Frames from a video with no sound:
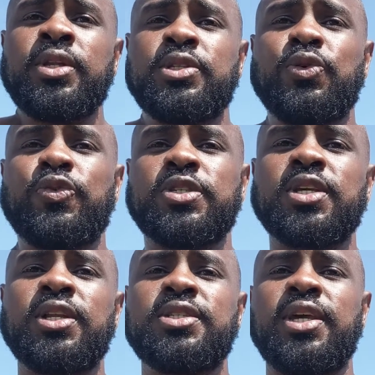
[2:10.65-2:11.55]
to
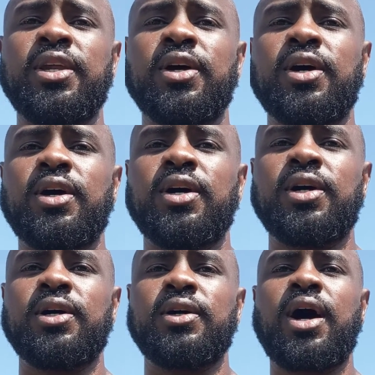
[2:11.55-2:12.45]
facilitate a
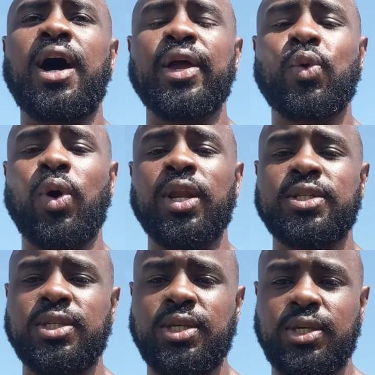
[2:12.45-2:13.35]
high
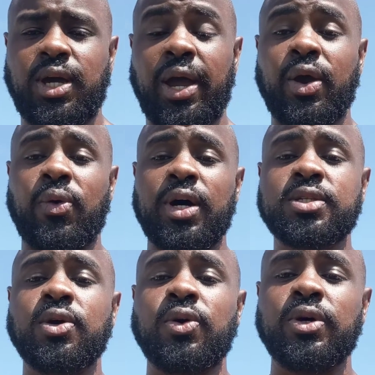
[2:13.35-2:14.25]
quality
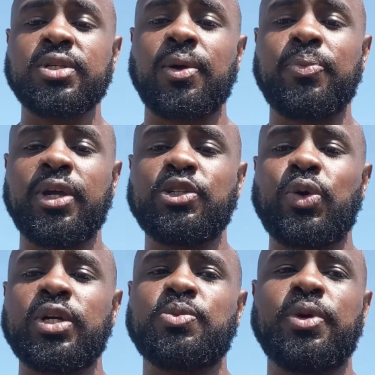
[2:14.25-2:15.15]
ayahuasca or San Pedro
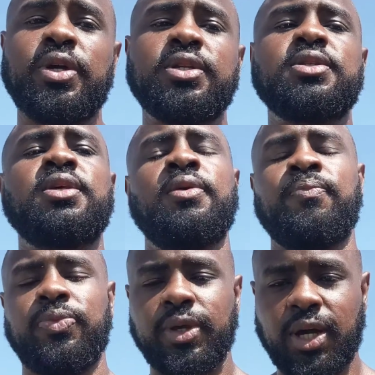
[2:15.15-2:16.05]
experience.
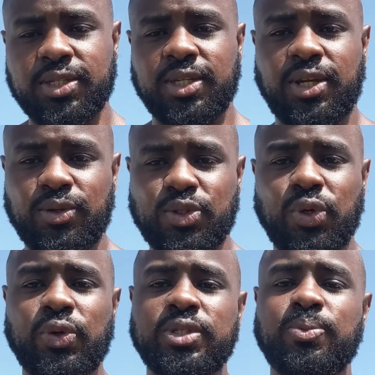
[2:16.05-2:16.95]
Casa del
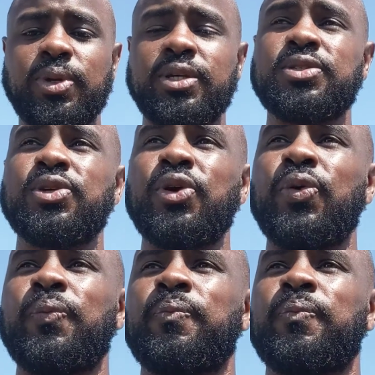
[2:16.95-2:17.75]
Sol is the place to go.